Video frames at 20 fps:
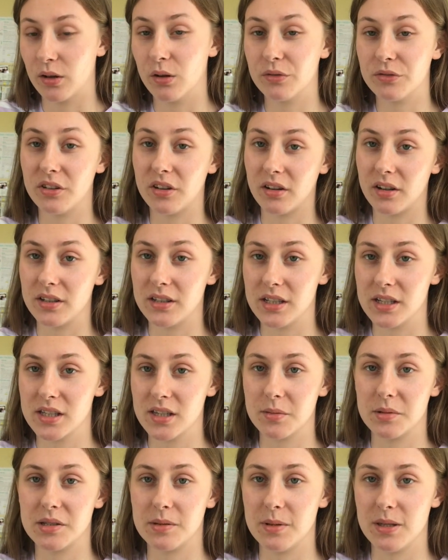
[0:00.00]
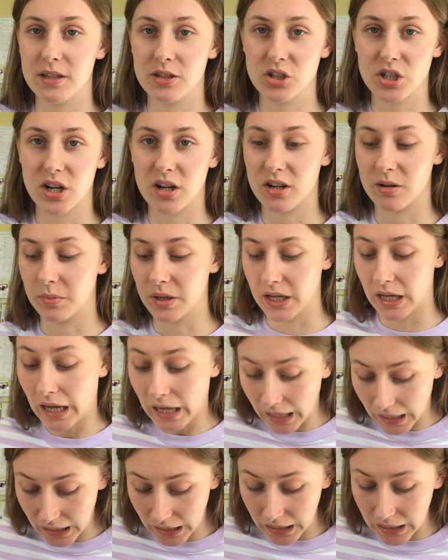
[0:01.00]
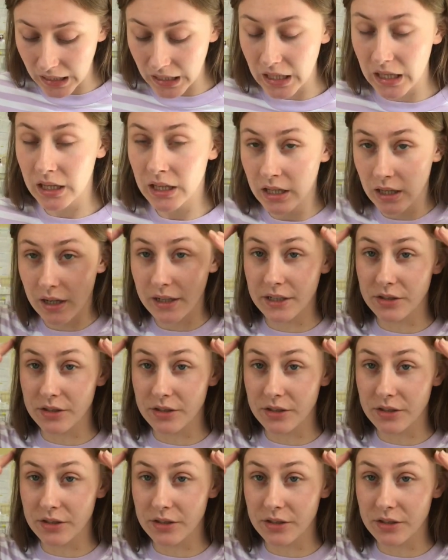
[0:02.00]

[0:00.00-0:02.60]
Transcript: Often ideas come to me in the shower and I'm like, I